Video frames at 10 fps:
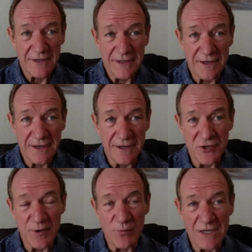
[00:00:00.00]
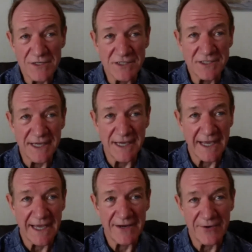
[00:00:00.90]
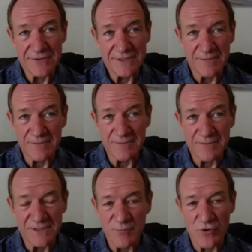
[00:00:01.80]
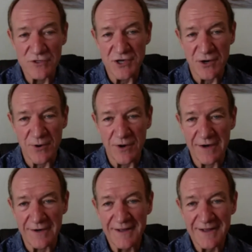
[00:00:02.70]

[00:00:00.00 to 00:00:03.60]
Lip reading: You know, you should be watching CNN or some sports show on it.